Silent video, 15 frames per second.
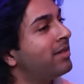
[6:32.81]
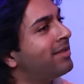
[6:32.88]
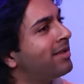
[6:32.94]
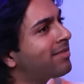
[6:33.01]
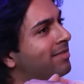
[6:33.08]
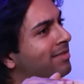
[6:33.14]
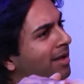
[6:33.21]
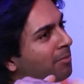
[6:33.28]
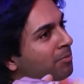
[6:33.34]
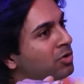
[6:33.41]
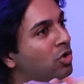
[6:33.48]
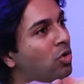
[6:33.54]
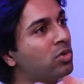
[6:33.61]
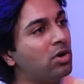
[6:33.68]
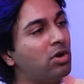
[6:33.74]
the
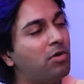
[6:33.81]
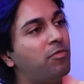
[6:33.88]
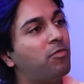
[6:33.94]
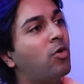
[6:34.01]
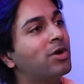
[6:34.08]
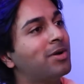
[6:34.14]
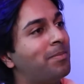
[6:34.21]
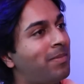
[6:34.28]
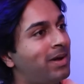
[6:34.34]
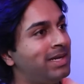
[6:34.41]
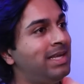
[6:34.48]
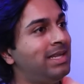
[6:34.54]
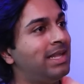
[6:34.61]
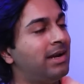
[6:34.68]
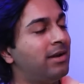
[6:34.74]
sum total of what
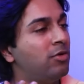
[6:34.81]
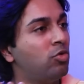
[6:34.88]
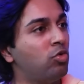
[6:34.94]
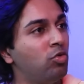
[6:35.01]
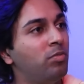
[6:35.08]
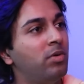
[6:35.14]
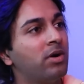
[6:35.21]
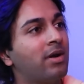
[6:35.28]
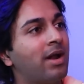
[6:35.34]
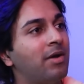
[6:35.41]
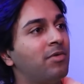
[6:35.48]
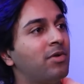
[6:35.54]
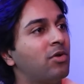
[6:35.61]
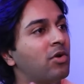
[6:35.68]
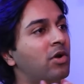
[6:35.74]
money that an Uber
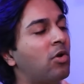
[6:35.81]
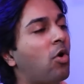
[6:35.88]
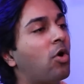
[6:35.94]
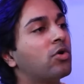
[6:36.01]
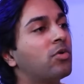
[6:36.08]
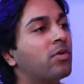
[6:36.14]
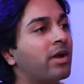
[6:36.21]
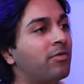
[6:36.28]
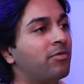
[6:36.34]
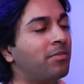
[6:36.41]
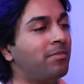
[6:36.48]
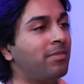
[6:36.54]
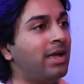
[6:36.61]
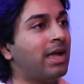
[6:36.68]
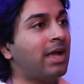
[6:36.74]
driver or an auto
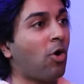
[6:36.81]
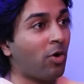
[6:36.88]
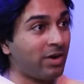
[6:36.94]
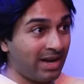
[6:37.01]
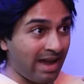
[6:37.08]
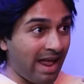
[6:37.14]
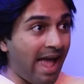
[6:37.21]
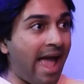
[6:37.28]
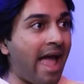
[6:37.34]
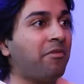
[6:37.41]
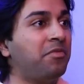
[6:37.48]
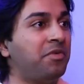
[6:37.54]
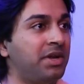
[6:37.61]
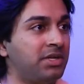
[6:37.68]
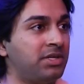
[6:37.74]
driver make on an
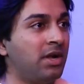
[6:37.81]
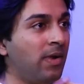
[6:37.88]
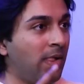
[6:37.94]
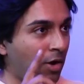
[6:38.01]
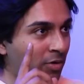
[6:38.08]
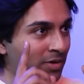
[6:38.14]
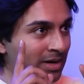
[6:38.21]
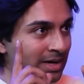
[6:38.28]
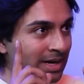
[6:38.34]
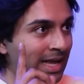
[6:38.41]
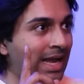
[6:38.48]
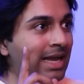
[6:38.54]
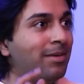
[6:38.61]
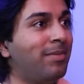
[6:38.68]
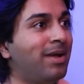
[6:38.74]
average, on a
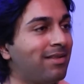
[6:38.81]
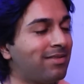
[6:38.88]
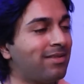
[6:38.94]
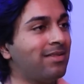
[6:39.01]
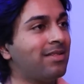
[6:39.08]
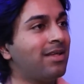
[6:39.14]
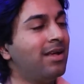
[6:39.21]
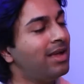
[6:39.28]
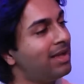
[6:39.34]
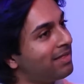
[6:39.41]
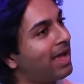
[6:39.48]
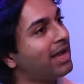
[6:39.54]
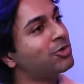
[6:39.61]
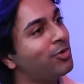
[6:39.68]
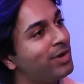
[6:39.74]
daily basis,
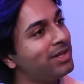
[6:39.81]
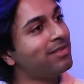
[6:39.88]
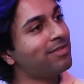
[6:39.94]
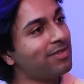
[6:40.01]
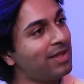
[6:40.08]
is actually the